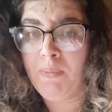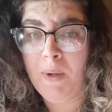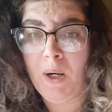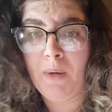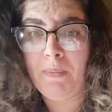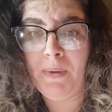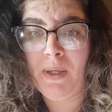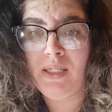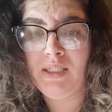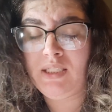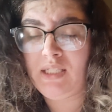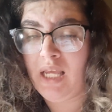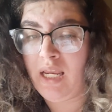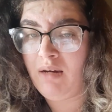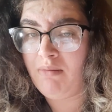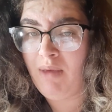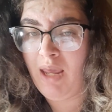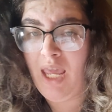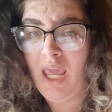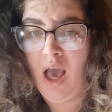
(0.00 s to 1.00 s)
purpose
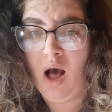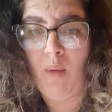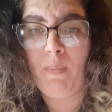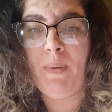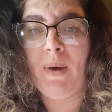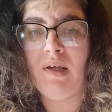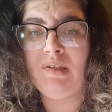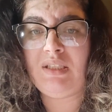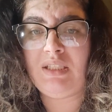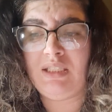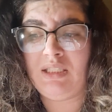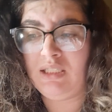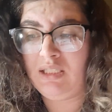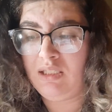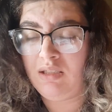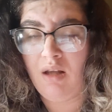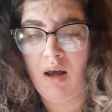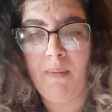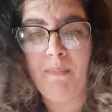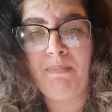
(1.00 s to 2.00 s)
and may help us in
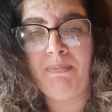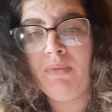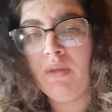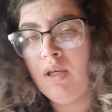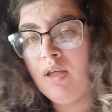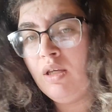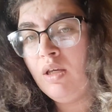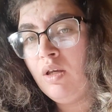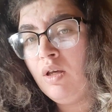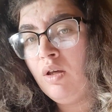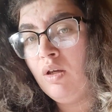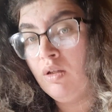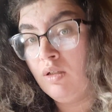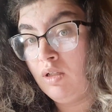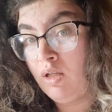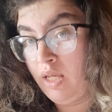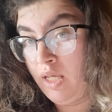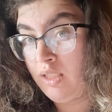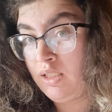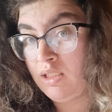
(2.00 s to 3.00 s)
some
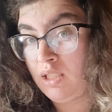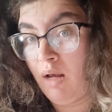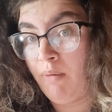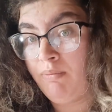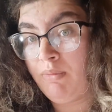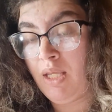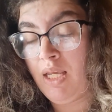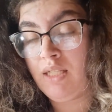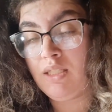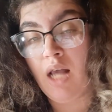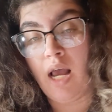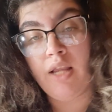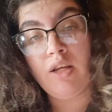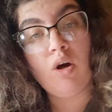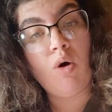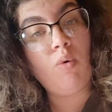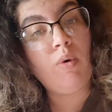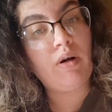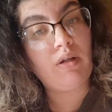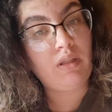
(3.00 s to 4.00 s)
things. I
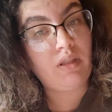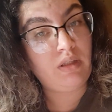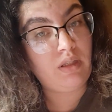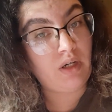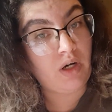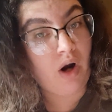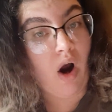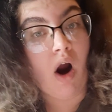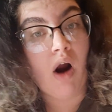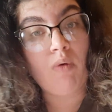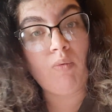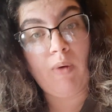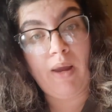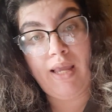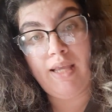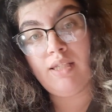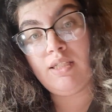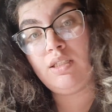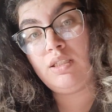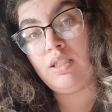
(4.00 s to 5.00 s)
know where there are
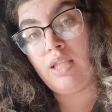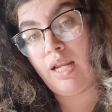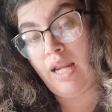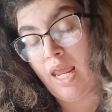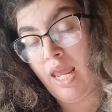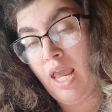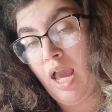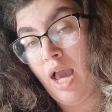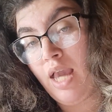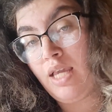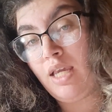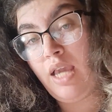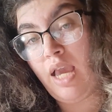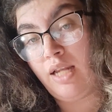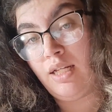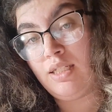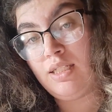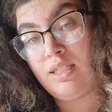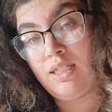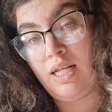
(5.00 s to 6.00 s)
ways that AI
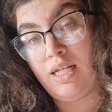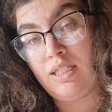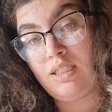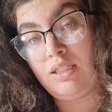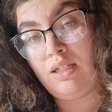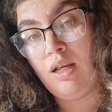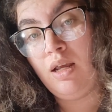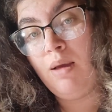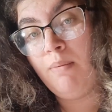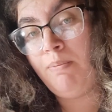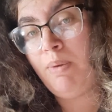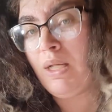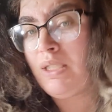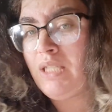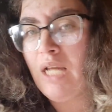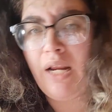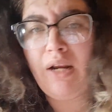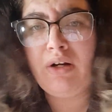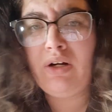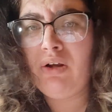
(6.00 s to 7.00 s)
can assist, but
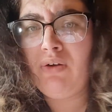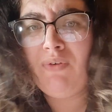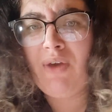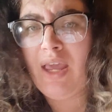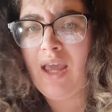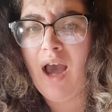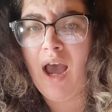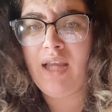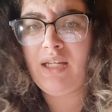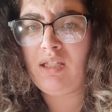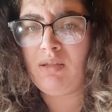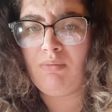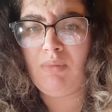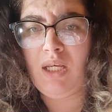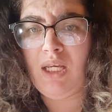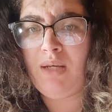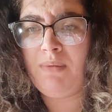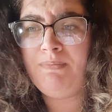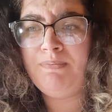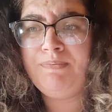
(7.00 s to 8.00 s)
generative AI to
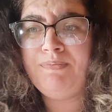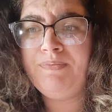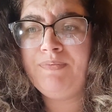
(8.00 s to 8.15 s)
me